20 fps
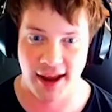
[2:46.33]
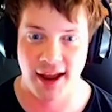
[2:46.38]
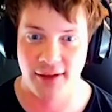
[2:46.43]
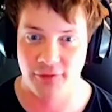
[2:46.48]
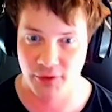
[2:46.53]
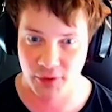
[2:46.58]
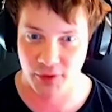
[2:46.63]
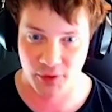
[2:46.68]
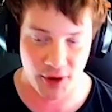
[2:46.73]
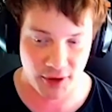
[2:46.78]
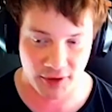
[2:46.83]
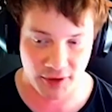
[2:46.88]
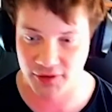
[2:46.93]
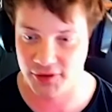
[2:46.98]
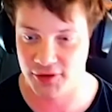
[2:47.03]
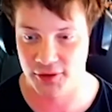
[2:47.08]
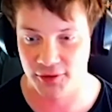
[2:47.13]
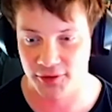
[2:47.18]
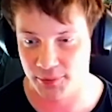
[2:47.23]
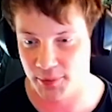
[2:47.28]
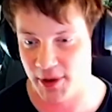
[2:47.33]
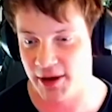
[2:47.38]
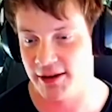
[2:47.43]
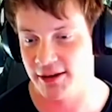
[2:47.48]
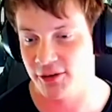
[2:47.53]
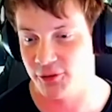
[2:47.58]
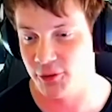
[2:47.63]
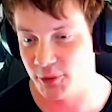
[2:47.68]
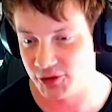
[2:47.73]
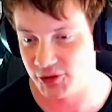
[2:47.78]
have you noticed you
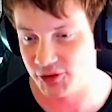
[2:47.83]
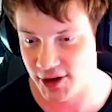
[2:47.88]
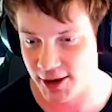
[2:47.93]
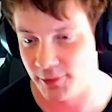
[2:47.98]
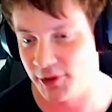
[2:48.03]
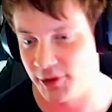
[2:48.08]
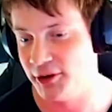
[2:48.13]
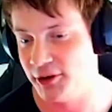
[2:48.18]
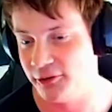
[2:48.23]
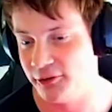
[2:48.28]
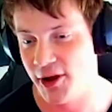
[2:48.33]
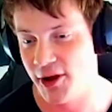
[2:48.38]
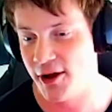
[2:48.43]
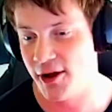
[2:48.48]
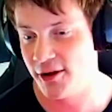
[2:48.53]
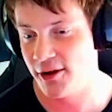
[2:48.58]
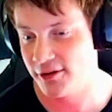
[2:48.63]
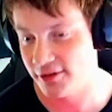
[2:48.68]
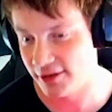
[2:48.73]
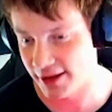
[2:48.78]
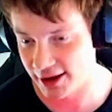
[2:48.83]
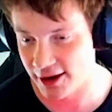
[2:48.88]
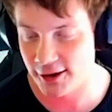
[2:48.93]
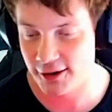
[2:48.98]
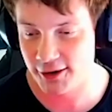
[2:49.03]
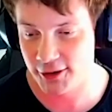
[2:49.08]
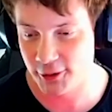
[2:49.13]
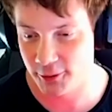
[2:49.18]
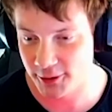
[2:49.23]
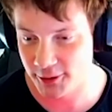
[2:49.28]
spending too much time on your phone,
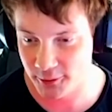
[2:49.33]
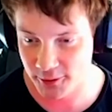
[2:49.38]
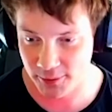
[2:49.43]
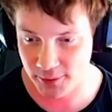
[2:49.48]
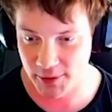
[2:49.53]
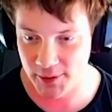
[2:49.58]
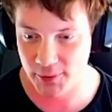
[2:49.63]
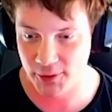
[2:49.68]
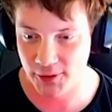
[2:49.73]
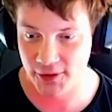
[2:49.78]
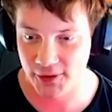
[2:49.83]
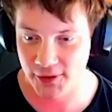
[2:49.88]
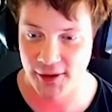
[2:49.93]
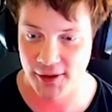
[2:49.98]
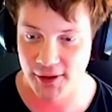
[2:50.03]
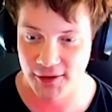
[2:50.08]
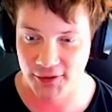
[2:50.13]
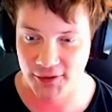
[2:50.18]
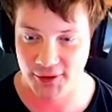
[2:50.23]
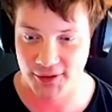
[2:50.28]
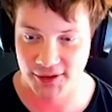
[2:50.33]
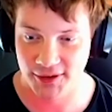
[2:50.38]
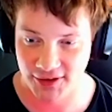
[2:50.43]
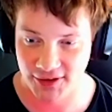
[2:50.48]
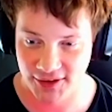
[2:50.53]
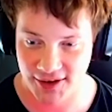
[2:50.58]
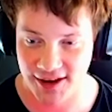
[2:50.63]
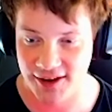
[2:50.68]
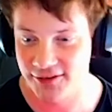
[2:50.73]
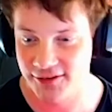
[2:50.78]
like arguing with people and all this sort of
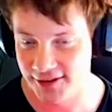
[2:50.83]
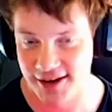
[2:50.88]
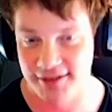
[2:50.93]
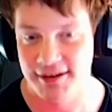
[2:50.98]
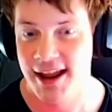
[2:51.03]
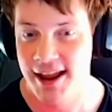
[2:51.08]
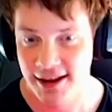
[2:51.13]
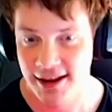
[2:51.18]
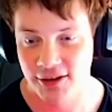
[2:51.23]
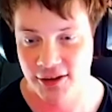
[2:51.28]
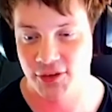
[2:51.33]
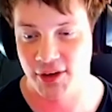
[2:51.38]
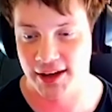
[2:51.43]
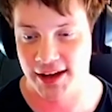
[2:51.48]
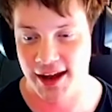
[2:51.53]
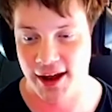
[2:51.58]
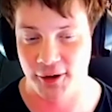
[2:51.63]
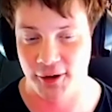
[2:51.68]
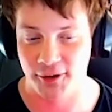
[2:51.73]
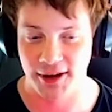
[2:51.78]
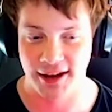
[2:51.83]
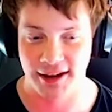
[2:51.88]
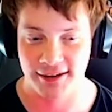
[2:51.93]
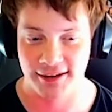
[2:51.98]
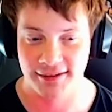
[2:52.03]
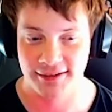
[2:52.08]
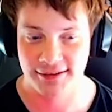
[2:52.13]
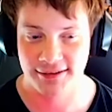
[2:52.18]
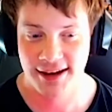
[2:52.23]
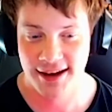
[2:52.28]
stuff? And I was like, yeah,
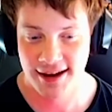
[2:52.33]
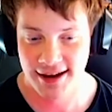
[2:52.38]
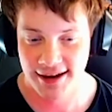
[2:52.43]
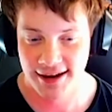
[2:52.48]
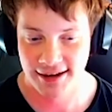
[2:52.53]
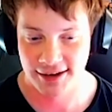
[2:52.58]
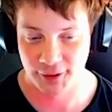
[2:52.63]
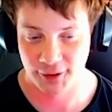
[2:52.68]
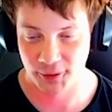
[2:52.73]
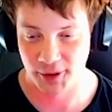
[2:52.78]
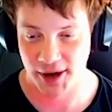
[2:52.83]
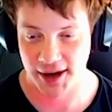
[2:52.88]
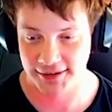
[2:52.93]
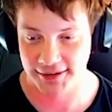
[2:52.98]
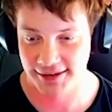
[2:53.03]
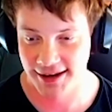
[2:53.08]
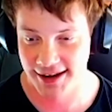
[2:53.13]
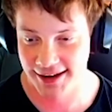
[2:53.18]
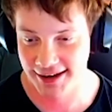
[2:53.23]
okay. Yeah. You're right.